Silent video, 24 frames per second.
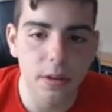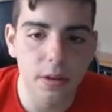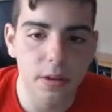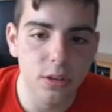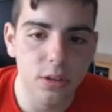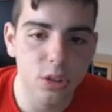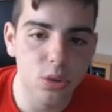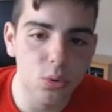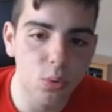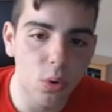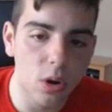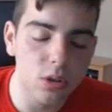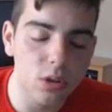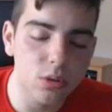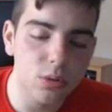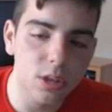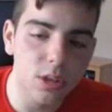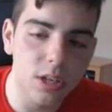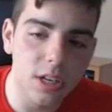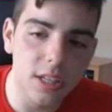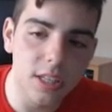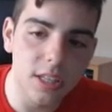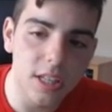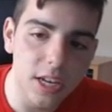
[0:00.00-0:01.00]
You want to do the
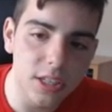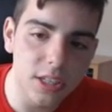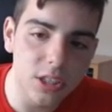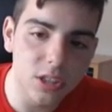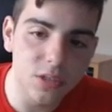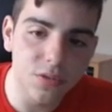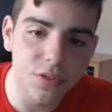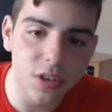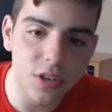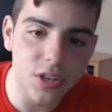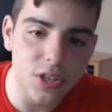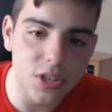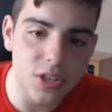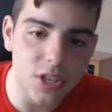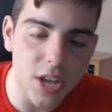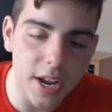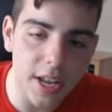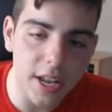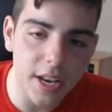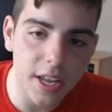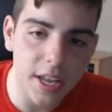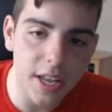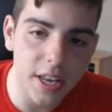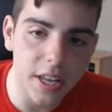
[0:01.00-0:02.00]
collection for the
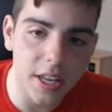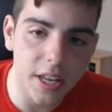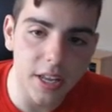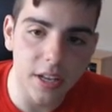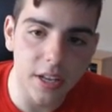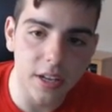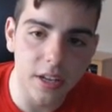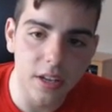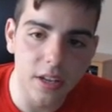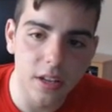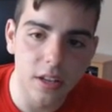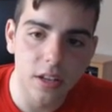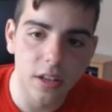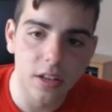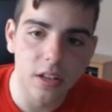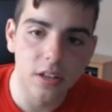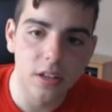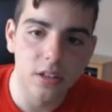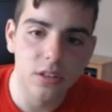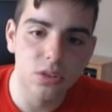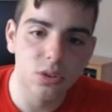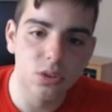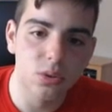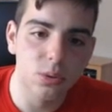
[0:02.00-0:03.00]
second inning
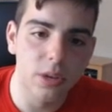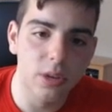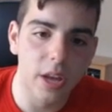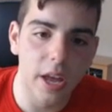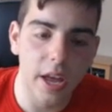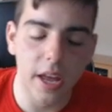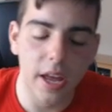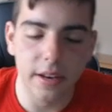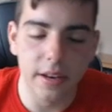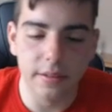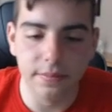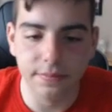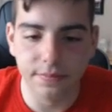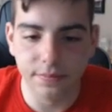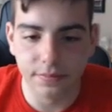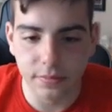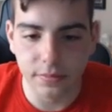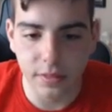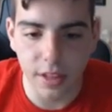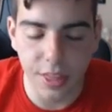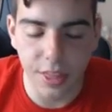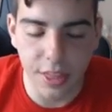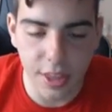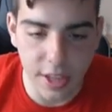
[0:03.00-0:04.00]
to get
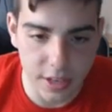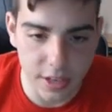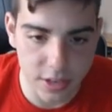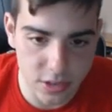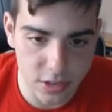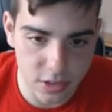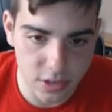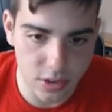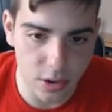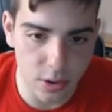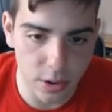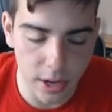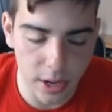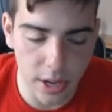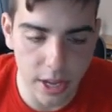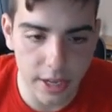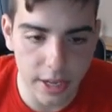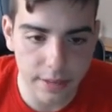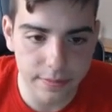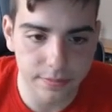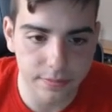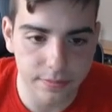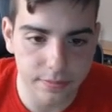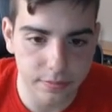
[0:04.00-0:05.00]
this, okay?
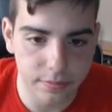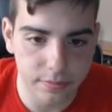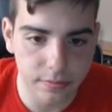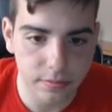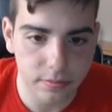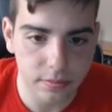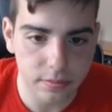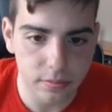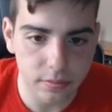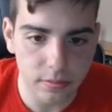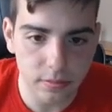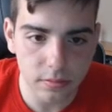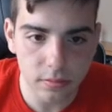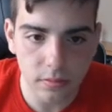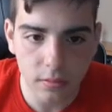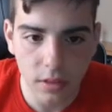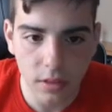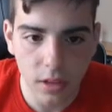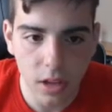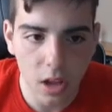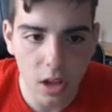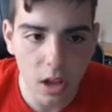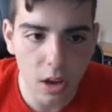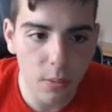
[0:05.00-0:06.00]

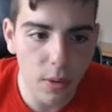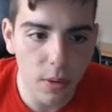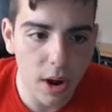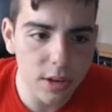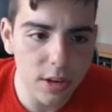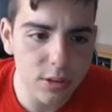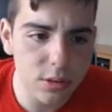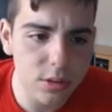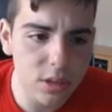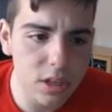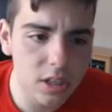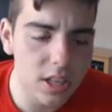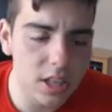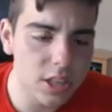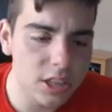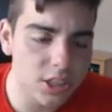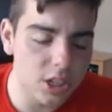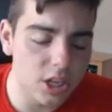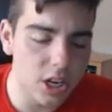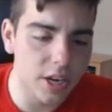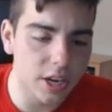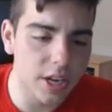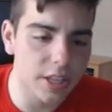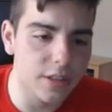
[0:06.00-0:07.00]
When I do the collection,
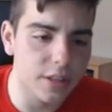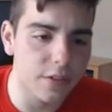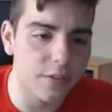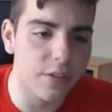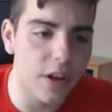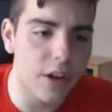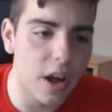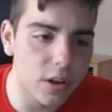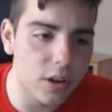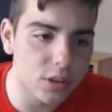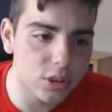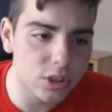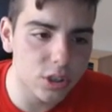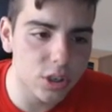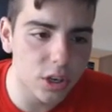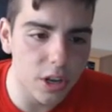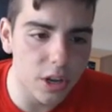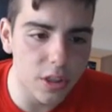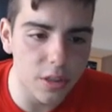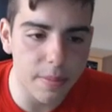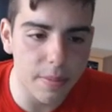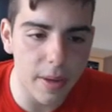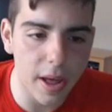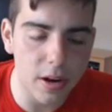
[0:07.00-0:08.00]
I'll get the voucher,
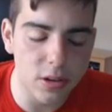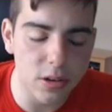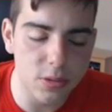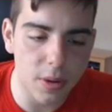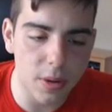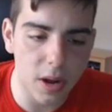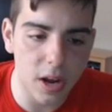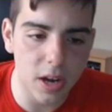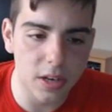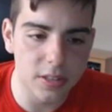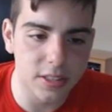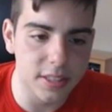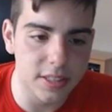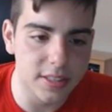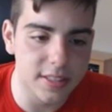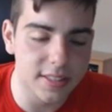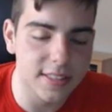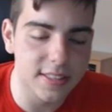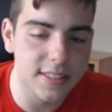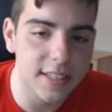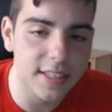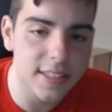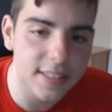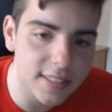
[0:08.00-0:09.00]
the batter's box. That's
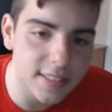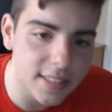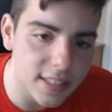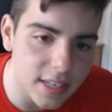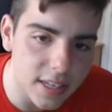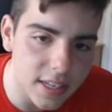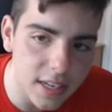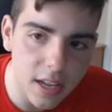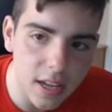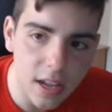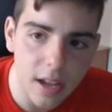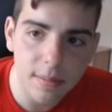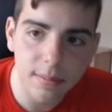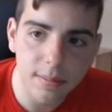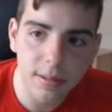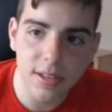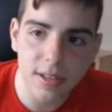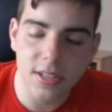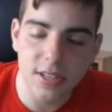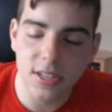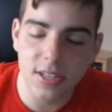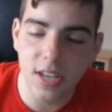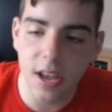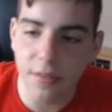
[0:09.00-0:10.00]
60 plus
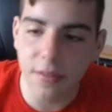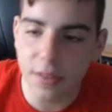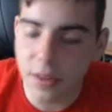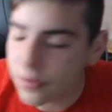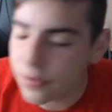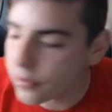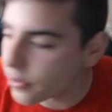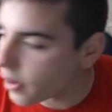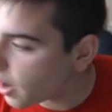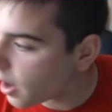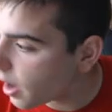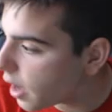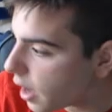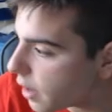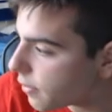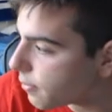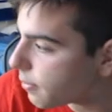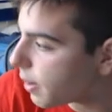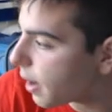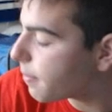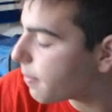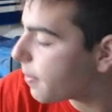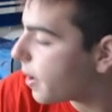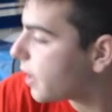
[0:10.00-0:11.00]
75.
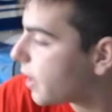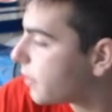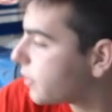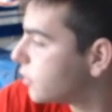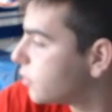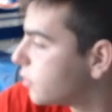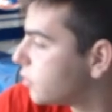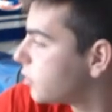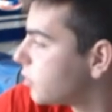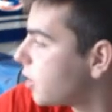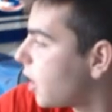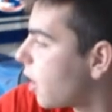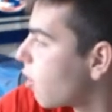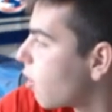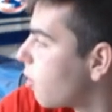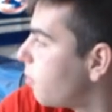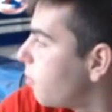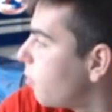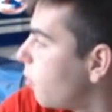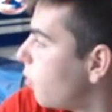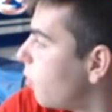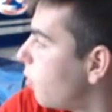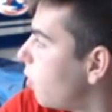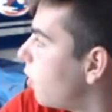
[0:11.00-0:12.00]
My math is
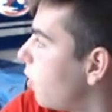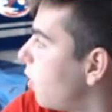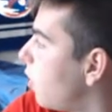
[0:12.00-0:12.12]
terrible.